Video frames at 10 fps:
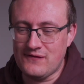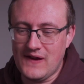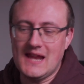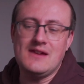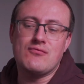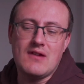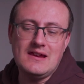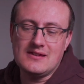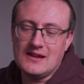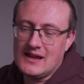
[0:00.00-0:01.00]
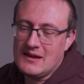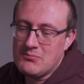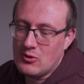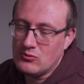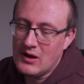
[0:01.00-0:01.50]
fairly recently
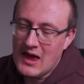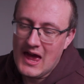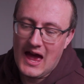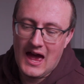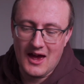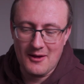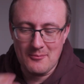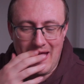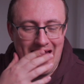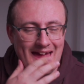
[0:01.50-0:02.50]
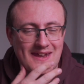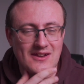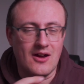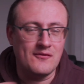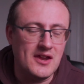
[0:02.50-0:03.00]
bought, um,
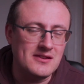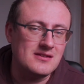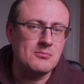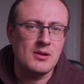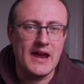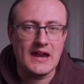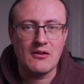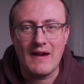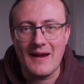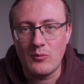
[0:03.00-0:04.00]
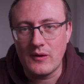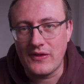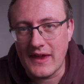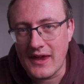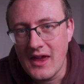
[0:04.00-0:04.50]
and I've done some playing around
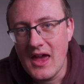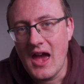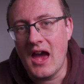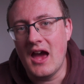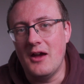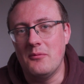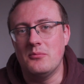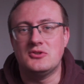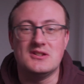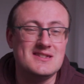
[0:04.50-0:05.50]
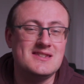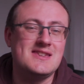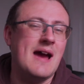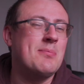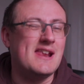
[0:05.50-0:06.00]
with it, um, just
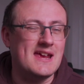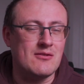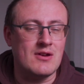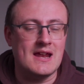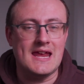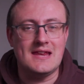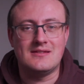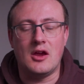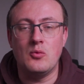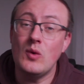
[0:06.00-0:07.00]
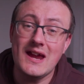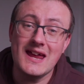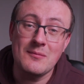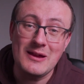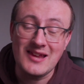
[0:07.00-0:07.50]
dabbling really. So we're
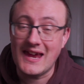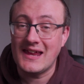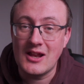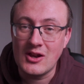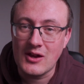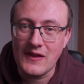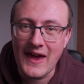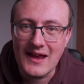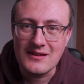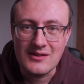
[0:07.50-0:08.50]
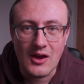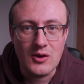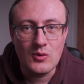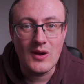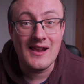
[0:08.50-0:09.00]
going to be taking a look at that,
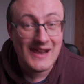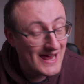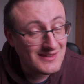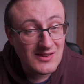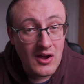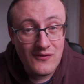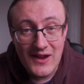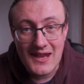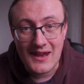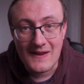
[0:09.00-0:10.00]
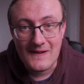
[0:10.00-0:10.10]
so let's dive in.